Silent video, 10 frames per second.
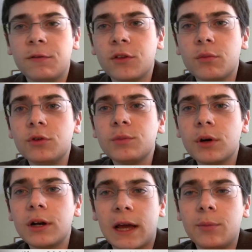and for the most
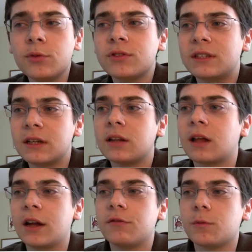part, Apple did a
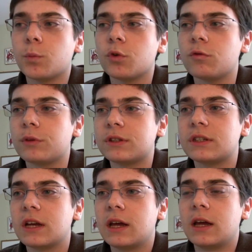lot of improvements